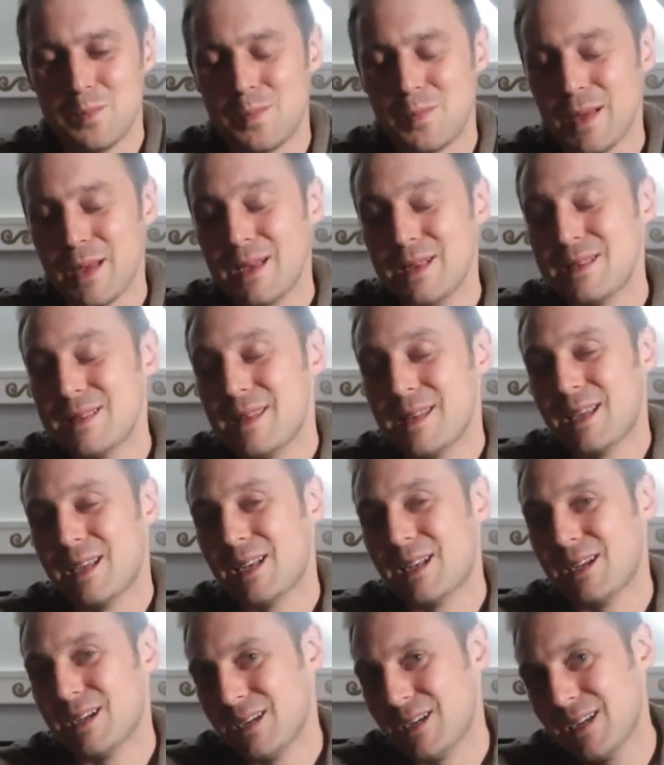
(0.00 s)

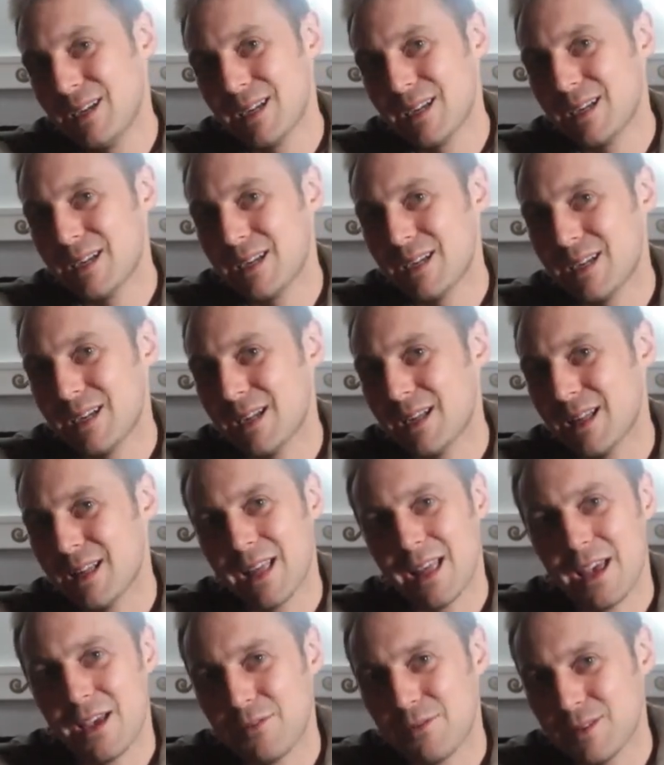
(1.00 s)
basically
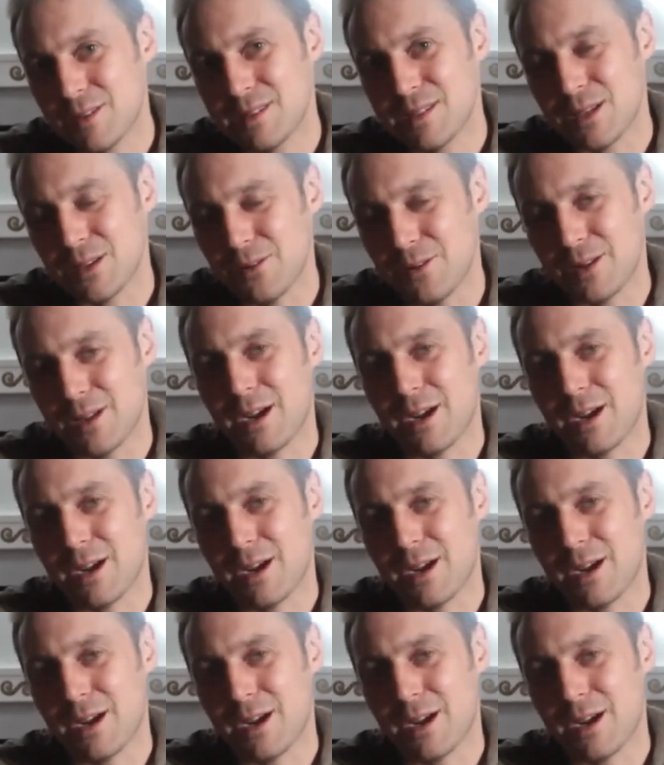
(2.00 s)
every single